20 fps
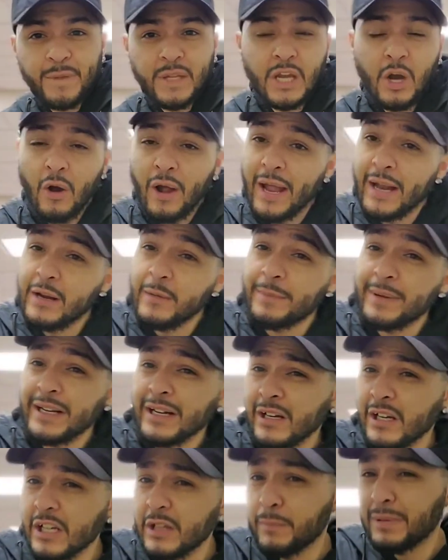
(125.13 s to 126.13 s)
You'll end up
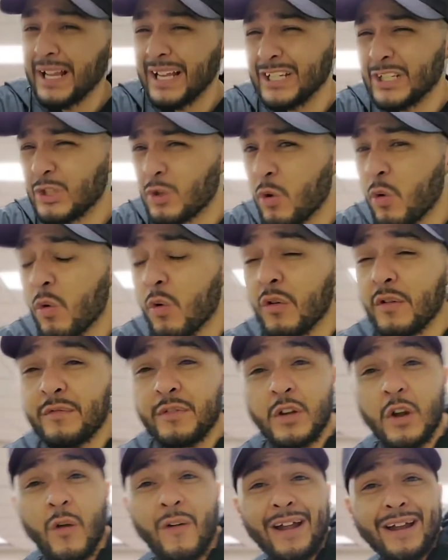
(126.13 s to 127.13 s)
in a good place, cool. If
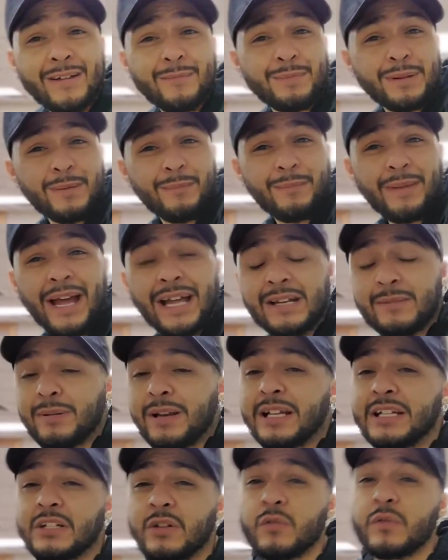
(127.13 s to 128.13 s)
you're going to end up in a bad
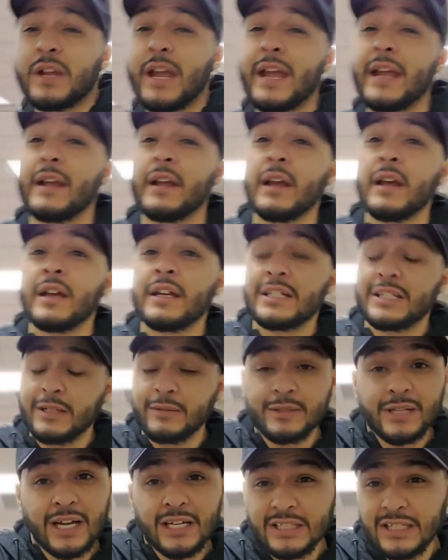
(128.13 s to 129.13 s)
place, okay.
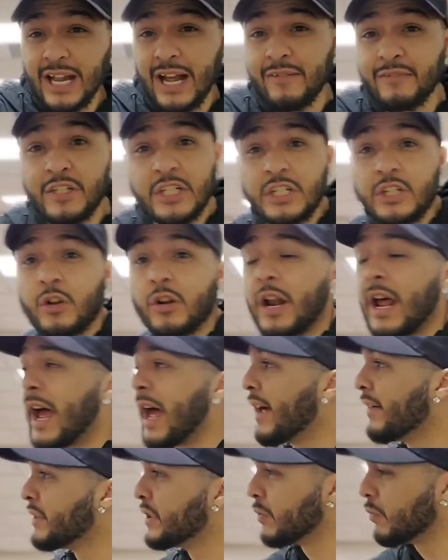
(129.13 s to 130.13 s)
Sometimes life's just going to
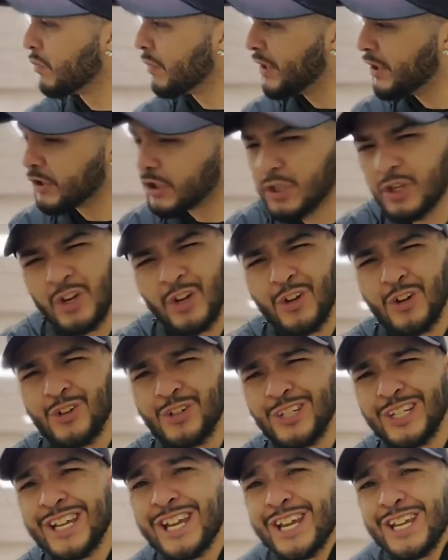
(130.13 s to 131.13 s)
have some weird
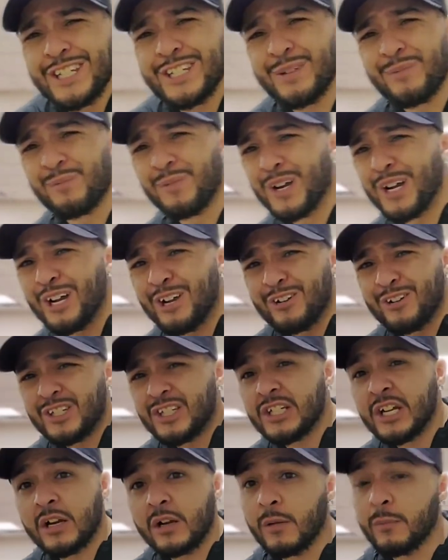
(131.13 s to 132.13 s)
turns, some weird
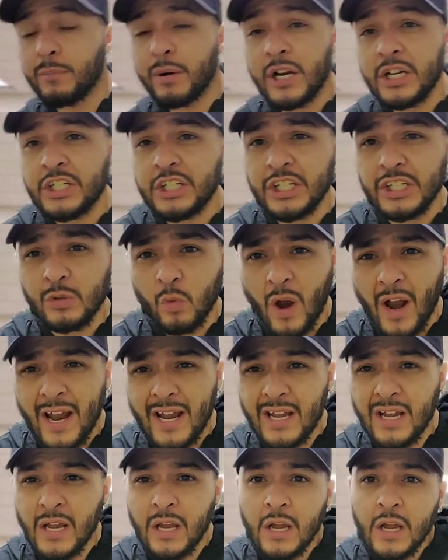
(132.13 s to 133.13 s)
sucker punches,
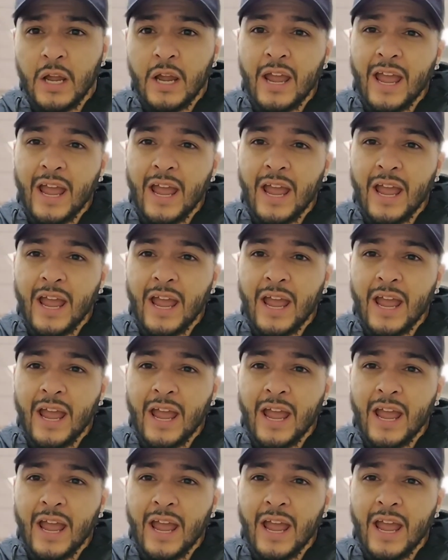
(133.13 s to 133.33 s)
right?